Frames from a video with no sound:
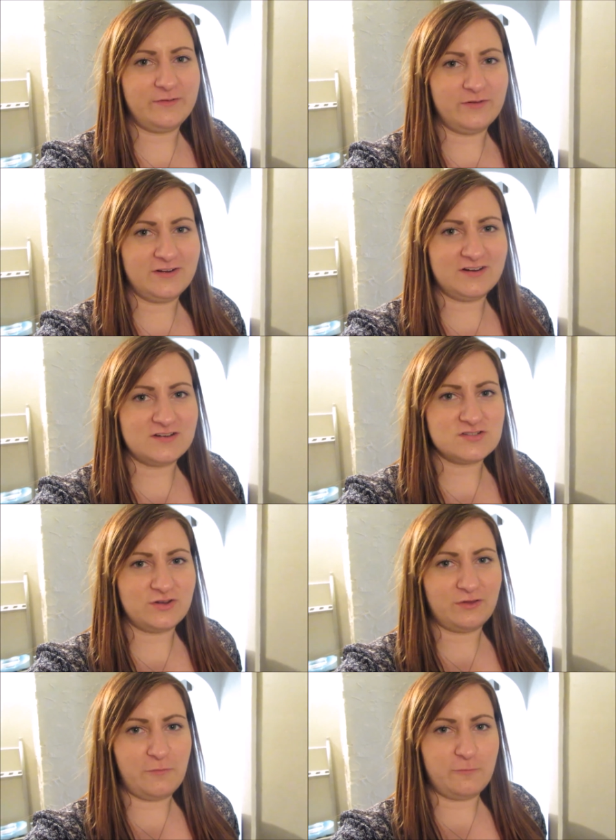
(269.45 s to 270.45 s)
I wanted to
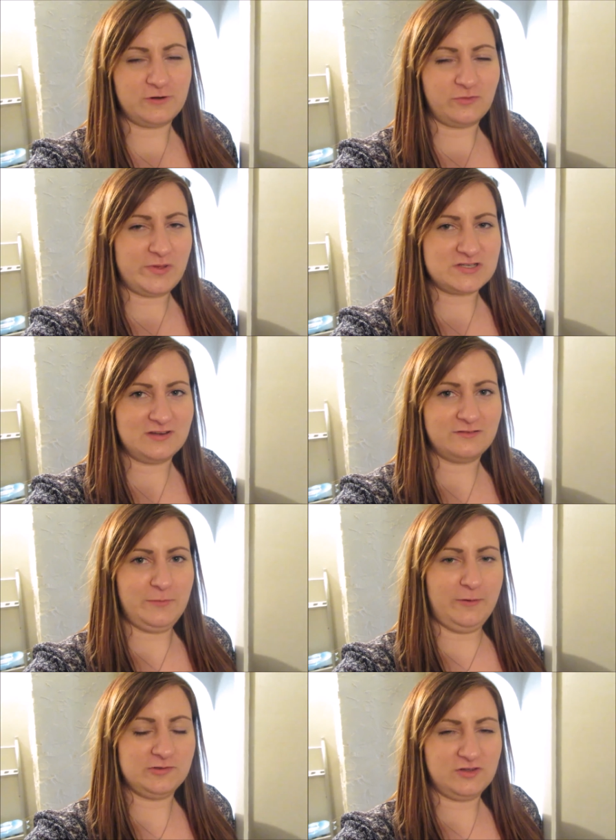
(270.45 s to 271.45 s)
enjoy the moment, especially because
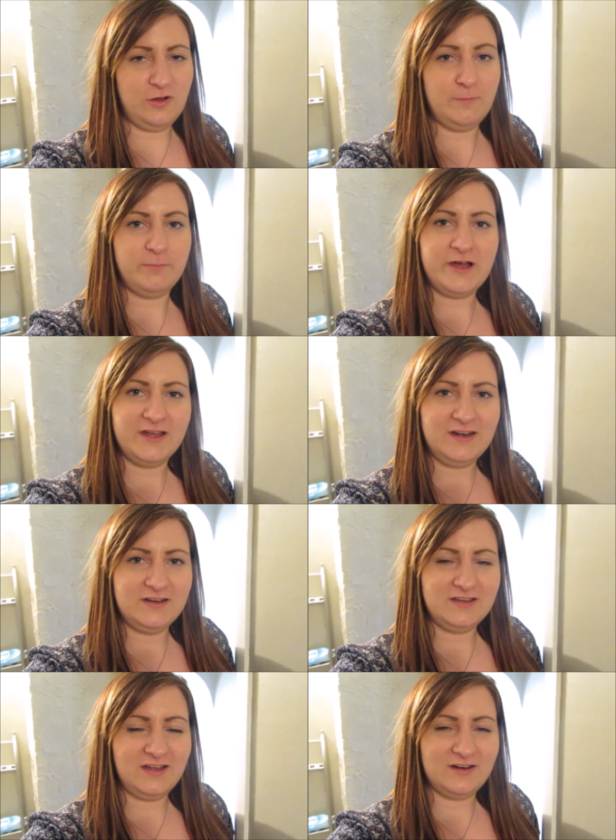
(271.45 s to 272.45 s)
Matt was home, but
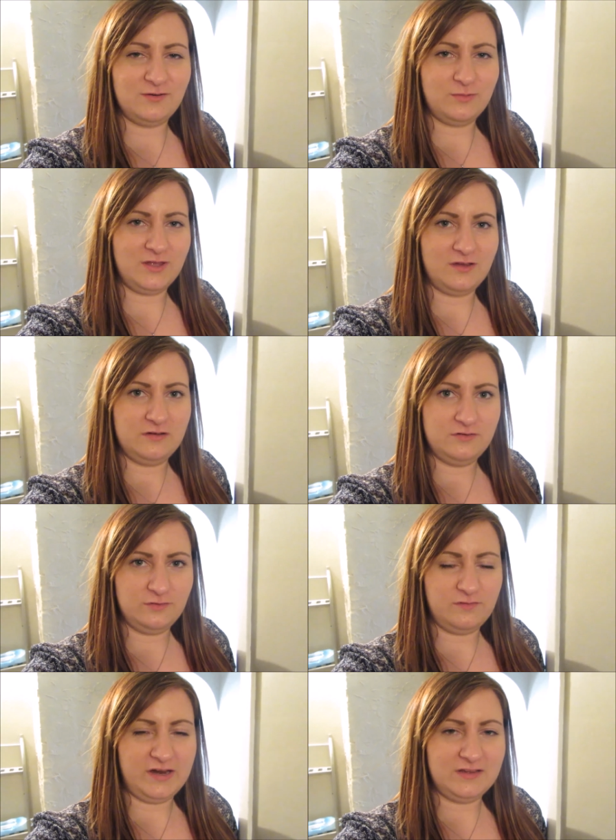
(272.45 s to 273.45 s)
you gotta do what you gotta
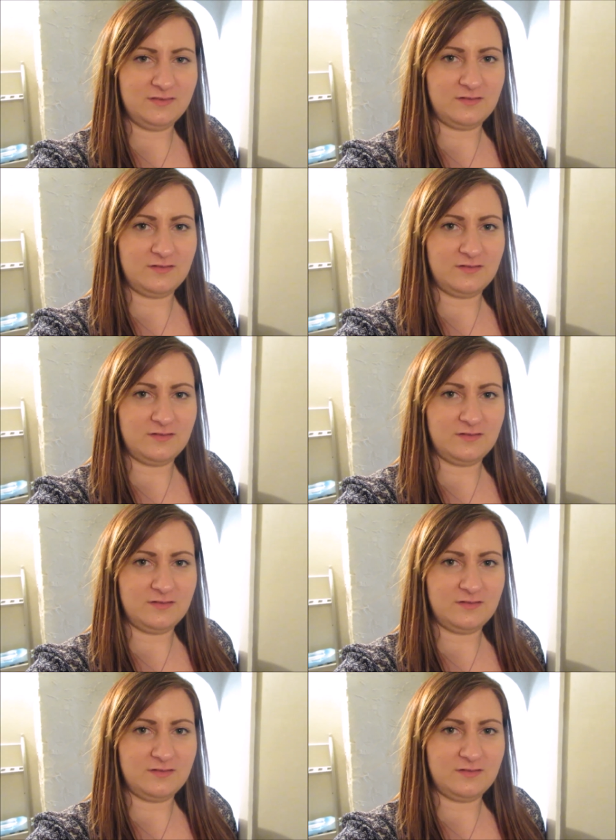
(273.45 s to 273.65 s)
do, right?